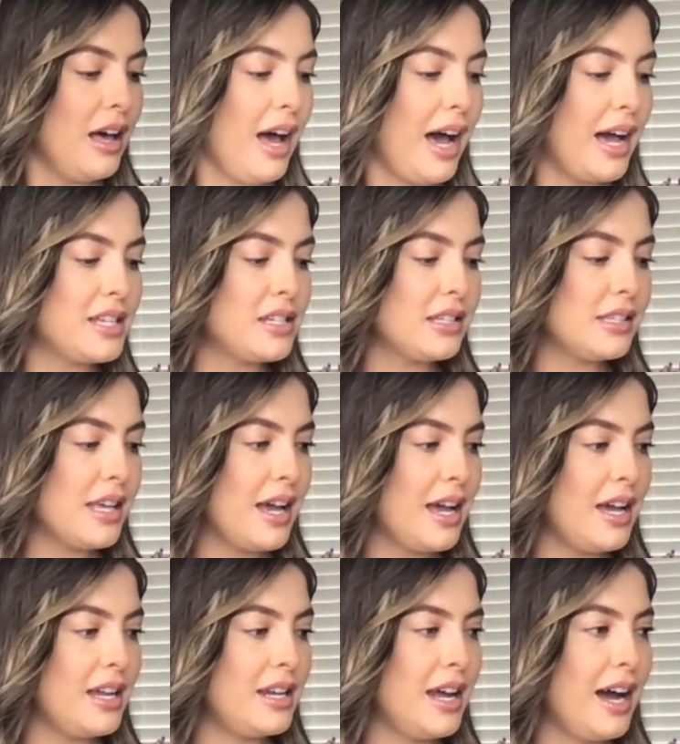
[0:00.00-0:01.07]
I just
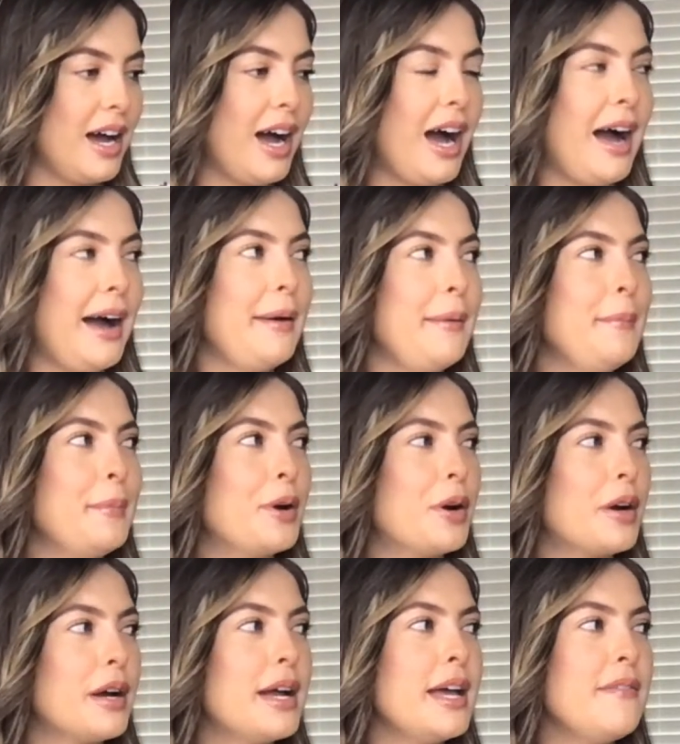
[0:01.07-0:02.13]
said, I'm
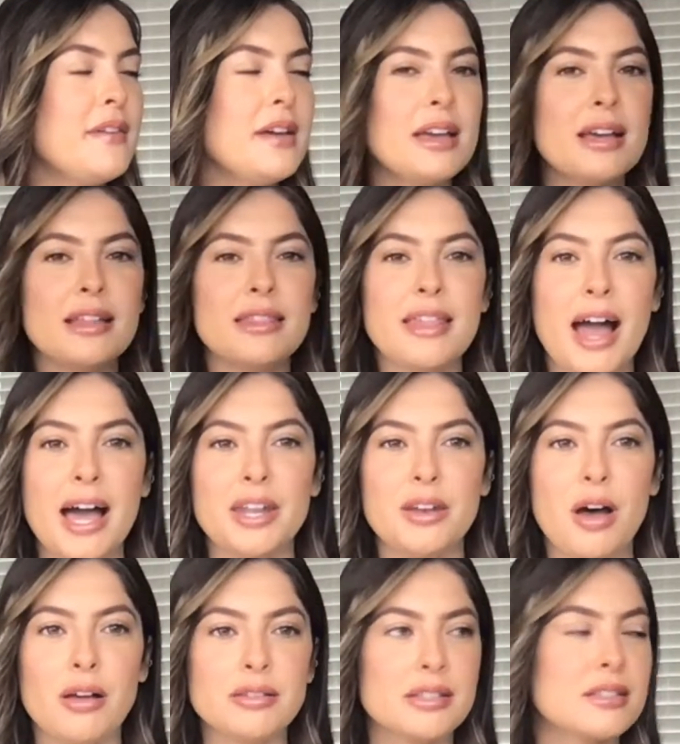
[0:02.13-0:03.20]
craving that
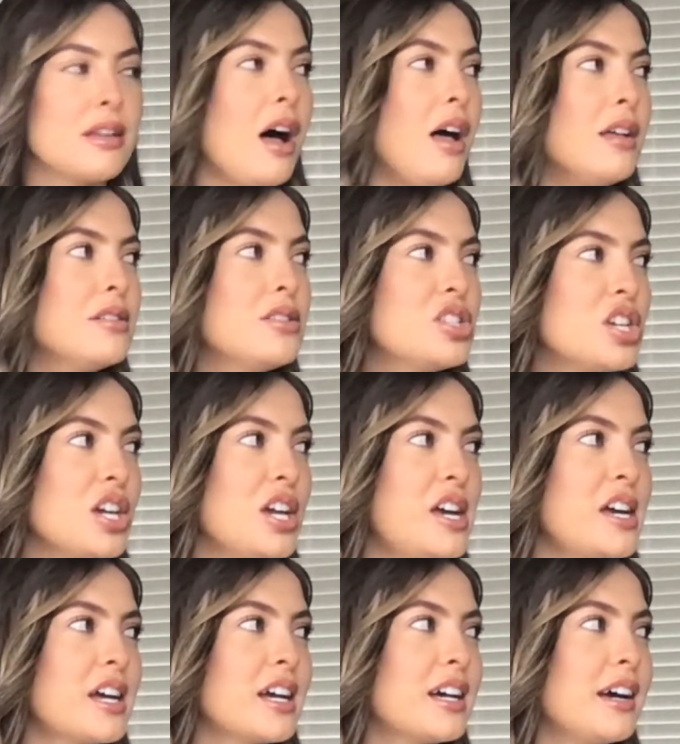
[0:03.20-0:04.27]

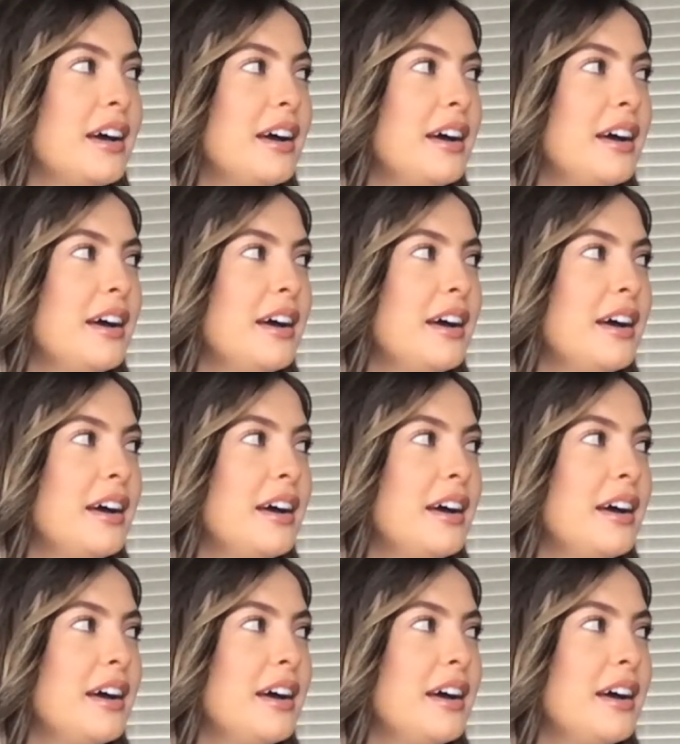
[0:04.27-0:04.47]
nostalgic,